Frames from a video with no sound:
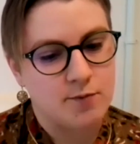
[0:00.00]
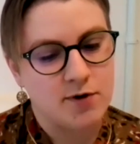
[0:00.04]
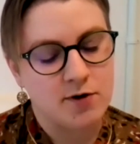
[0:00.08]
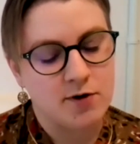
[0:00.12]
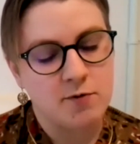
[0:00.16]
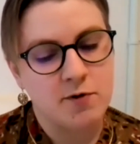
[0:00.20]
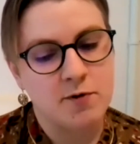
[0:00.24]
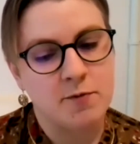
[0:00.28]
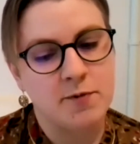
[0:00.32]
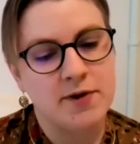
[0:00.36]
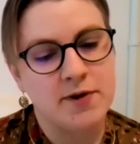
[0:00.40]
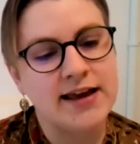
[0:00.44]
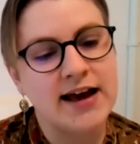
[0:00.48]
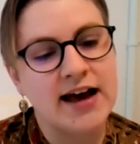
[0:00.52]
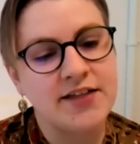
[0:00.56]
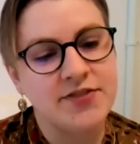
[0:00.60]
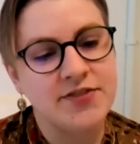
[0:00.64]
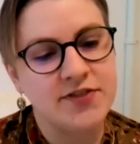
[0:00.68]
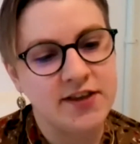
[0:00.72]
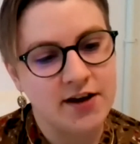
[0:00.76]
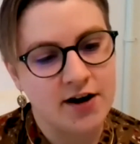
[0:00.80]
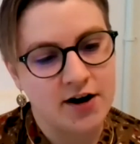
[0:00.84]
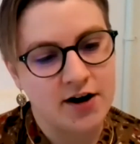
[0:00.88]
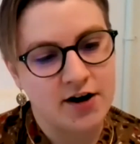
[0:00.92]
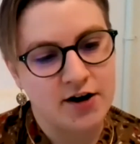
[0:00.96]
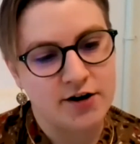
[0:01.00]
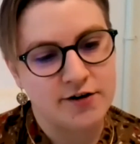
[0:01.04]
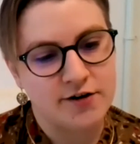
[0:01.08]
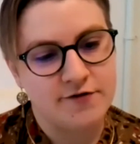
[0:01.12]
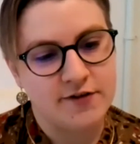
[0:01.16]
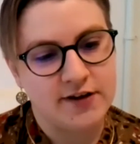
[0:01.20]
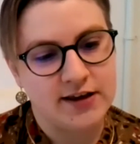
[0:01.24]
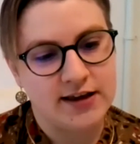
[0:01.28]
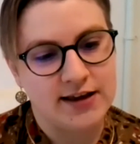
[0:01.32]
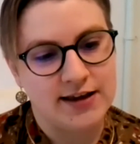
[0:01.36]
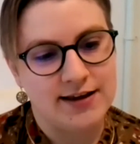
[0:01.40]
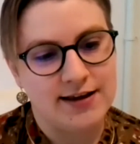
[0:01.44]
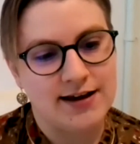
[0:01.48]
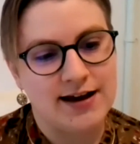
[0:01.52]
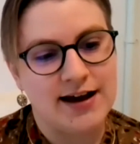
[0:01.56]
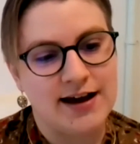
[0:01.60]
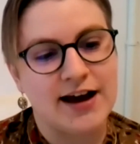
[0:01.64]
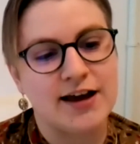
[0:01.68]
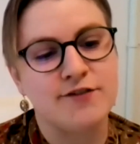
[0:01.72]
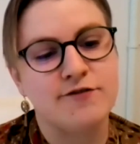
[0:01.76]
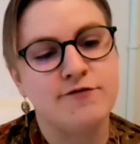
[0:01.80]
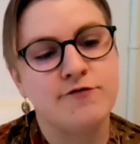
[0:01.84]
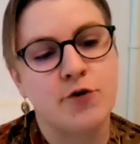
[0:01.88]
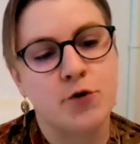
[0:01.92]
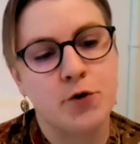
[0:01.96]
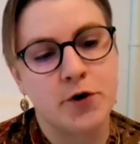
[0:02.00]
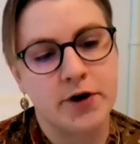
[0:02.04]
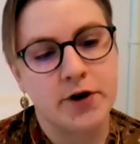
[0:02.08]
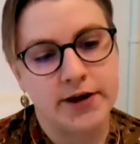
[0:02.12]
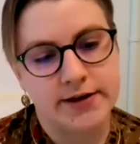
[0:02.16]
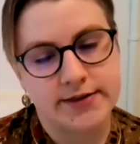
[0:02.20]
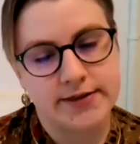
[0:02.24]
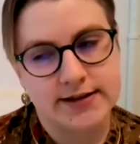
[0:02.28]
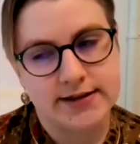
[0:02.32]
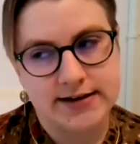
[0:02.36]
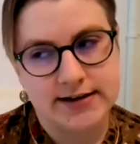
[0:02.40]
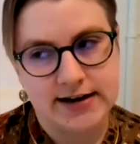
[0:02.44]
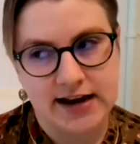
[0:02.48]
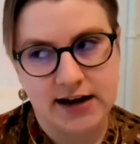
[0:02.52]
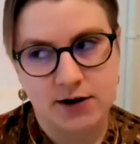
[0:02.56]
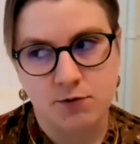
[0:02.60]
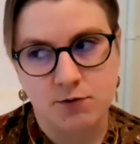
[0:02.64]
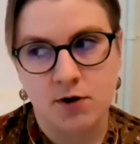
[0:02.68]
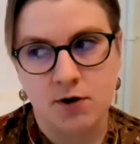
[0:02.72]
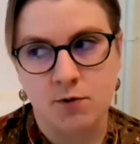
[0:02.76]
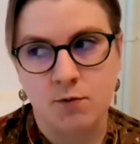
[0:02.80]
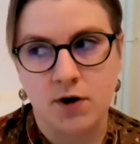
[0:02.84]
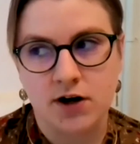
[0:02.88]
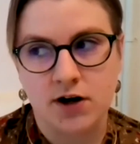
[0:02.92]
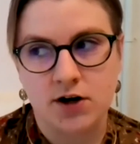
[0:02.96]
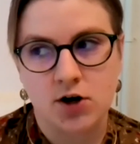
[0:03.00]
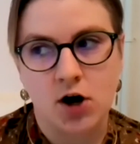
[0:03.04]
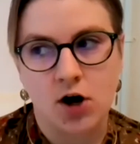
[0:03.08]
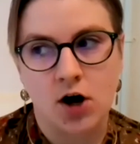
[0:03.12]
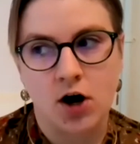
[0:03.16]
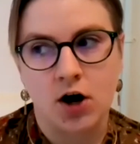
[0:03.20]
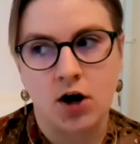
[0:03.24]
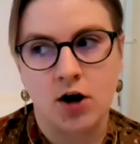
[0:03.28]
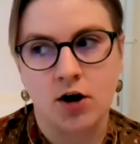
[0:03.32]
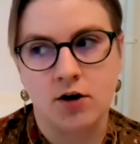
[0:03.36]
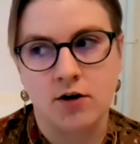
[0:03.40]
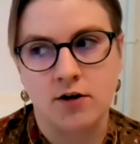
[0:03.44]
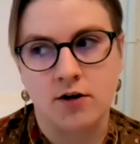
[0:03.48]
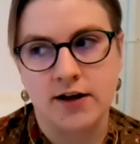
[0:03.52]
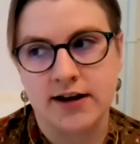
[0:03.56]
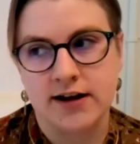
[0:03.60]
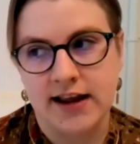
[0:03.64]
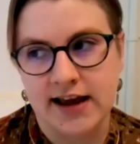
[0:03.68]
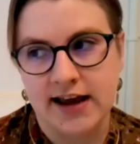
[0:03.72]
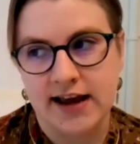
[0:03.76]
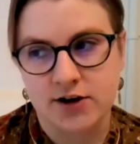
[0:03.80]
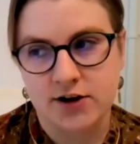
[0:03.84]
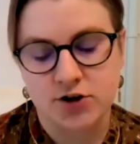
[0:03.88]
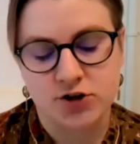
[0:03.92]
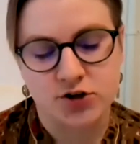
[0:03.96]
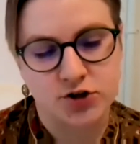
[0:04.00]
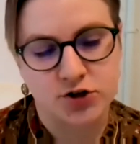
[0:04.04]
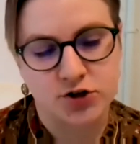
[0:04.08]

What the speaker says: But when we got the RFE, I FOIA'd the 911 call and had her